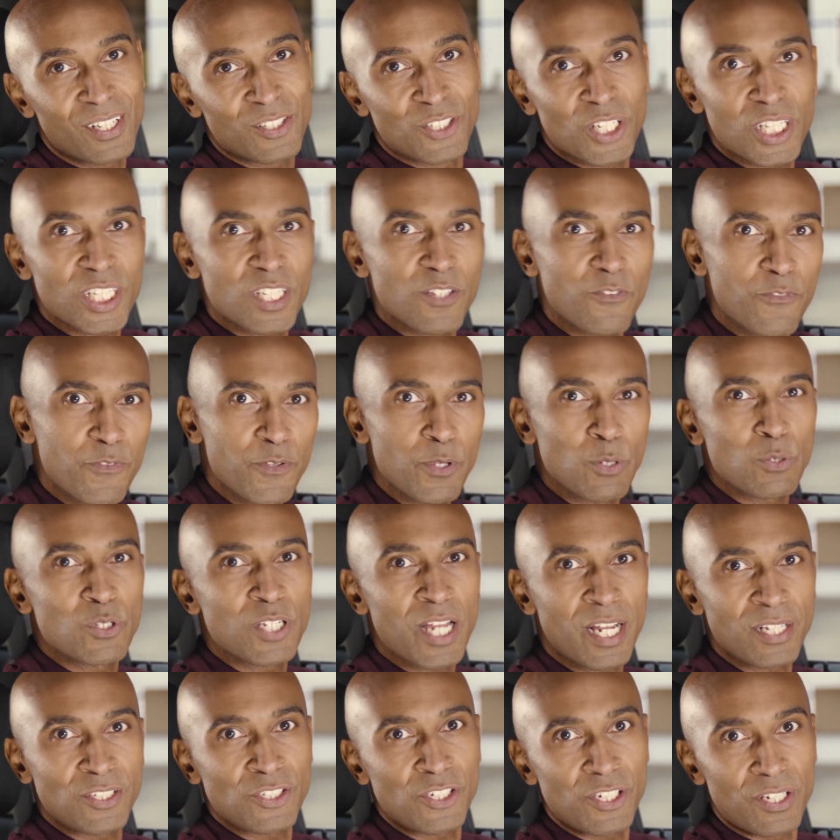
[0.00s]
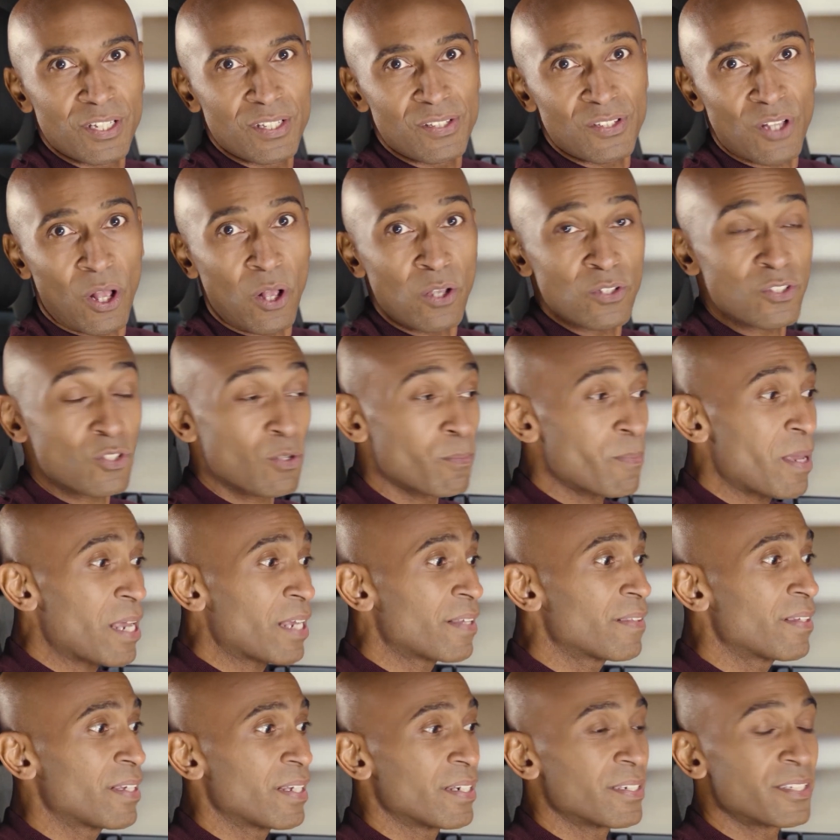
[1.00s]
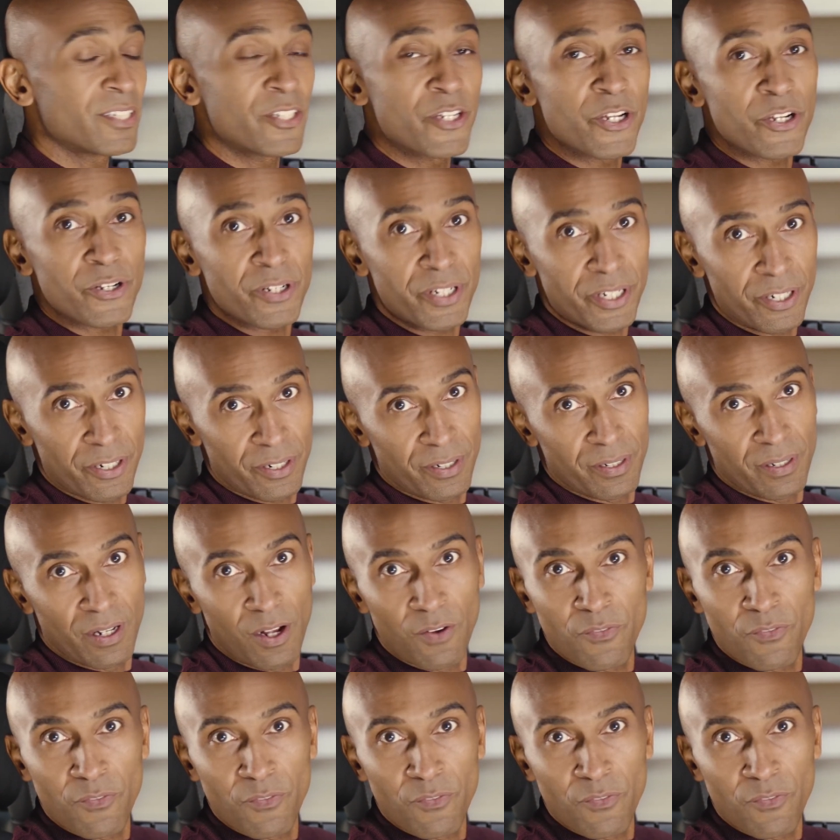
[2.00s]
Just a few touches also make the interior